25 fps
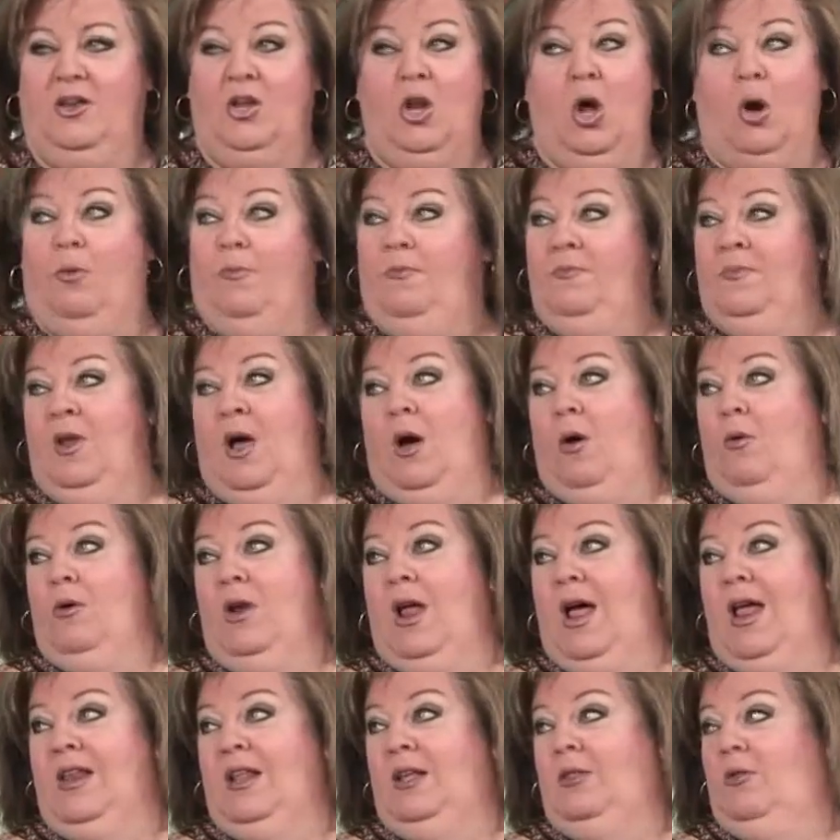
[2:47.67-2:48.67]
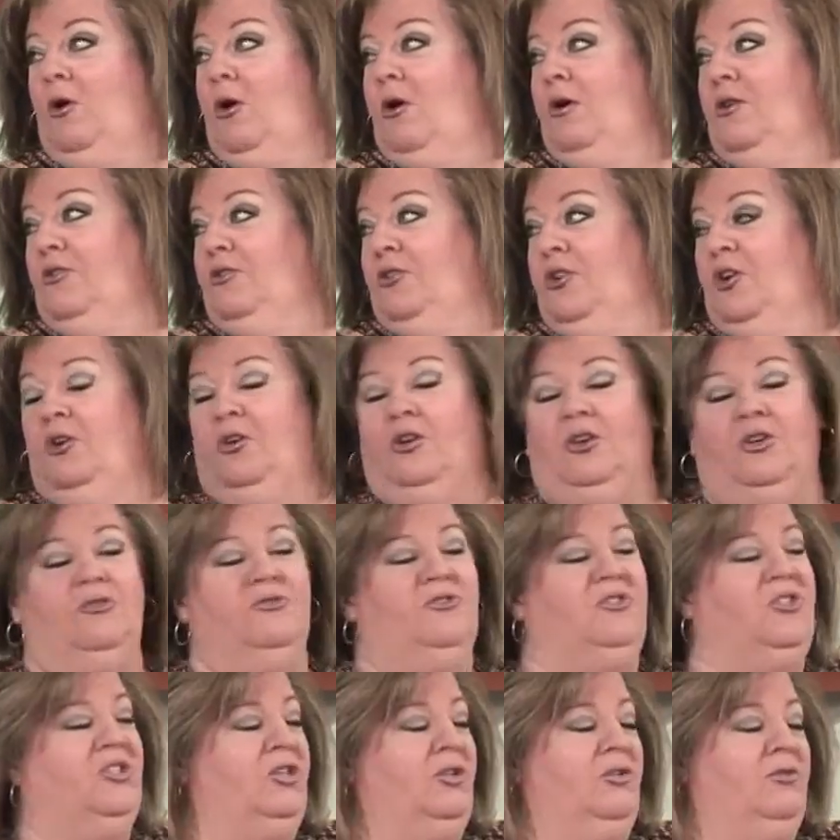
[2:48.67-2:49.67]
No, no, not any no, longer. Kurt no.
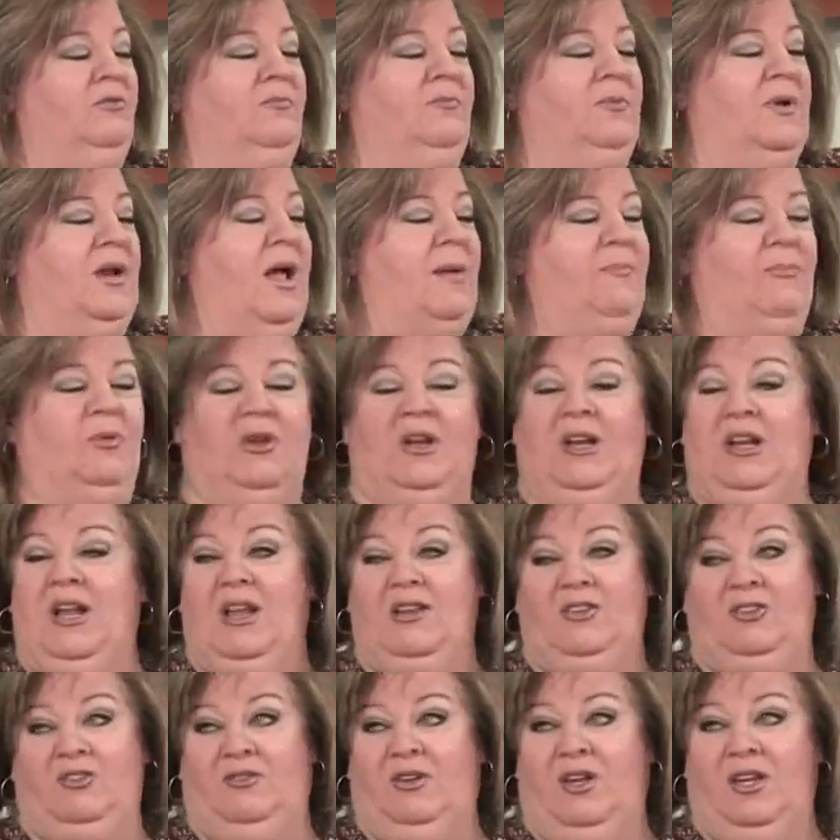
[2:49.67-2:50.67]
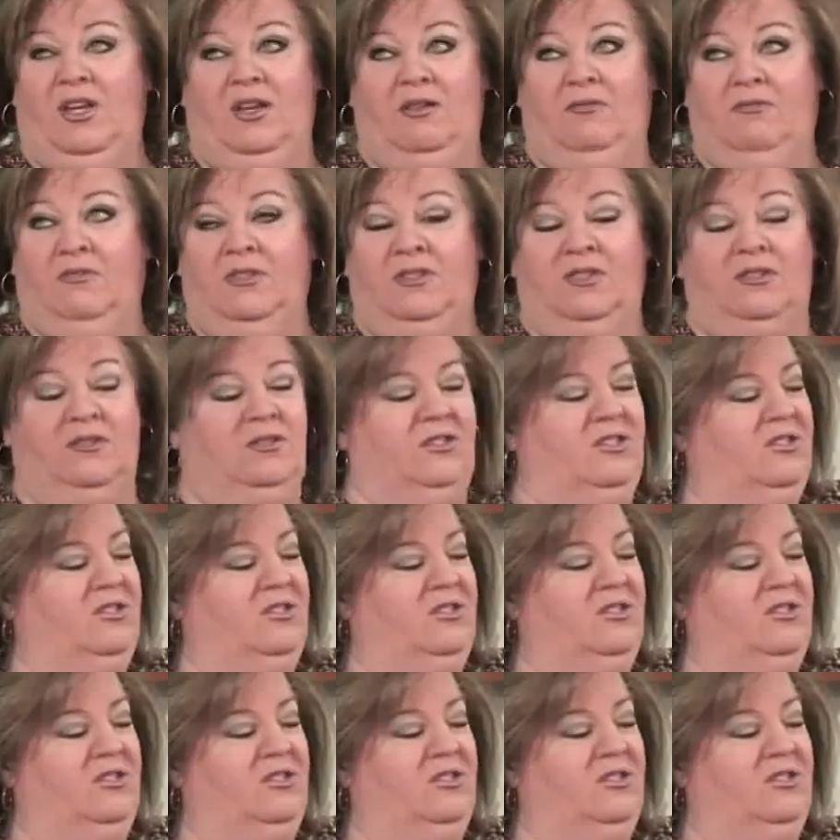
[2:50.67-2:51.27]
used to, but I put an end to it. Oh, it you did.